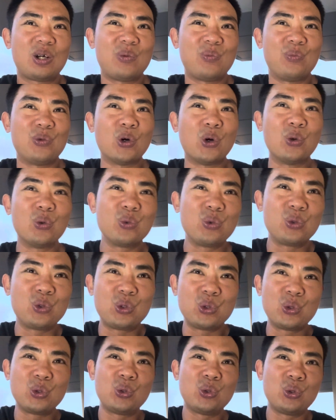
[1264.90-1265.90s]

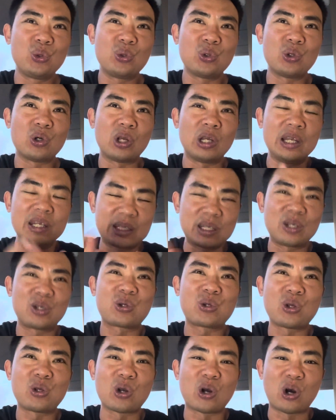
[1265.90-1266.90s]
Listen
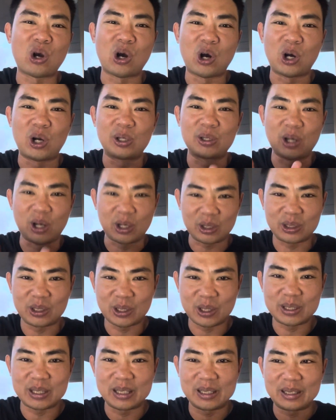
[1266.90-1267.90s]
to your
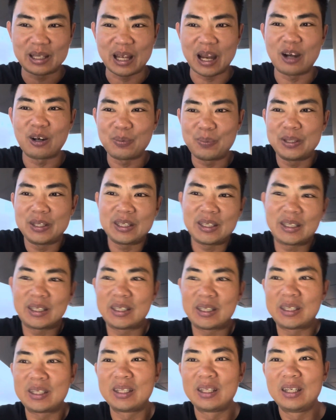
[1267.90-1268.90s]
doctors and
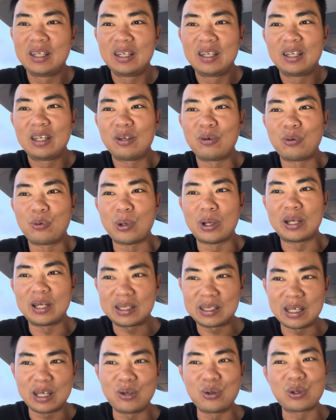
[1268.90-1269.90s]
therapists. When they
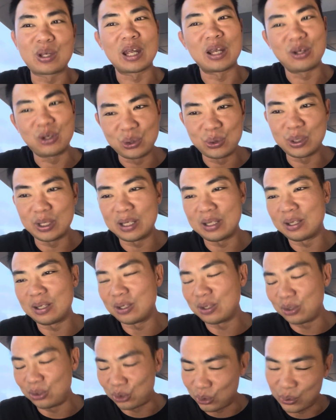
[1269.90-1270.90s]
say you can do it,
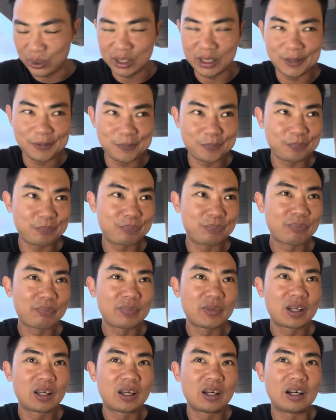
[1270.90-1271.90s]
do it.
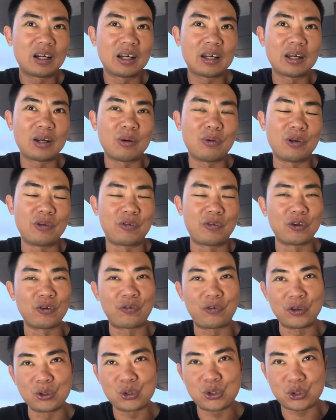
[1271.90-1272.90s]
If you
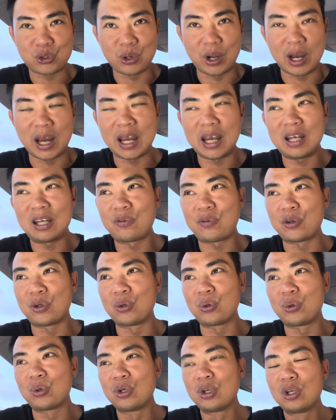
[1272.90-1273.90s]
feel strain, if
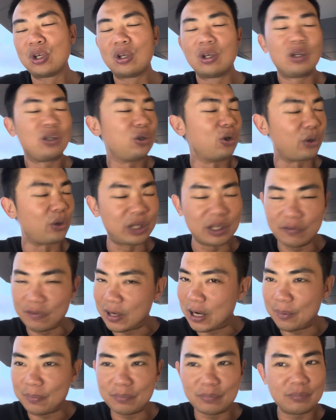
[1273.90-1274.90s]
you don't give
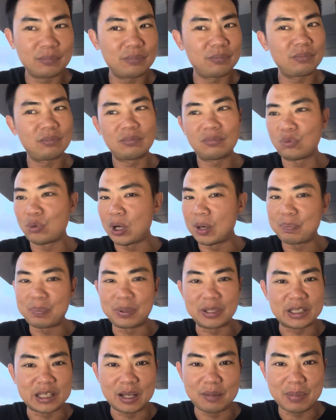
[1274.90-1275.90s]
up,
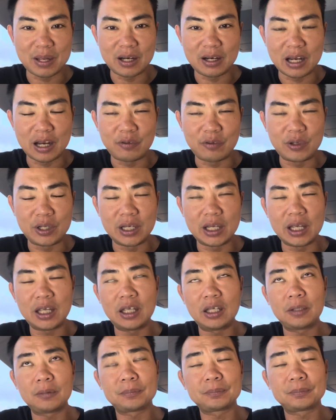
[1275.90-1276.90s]
1% better every day.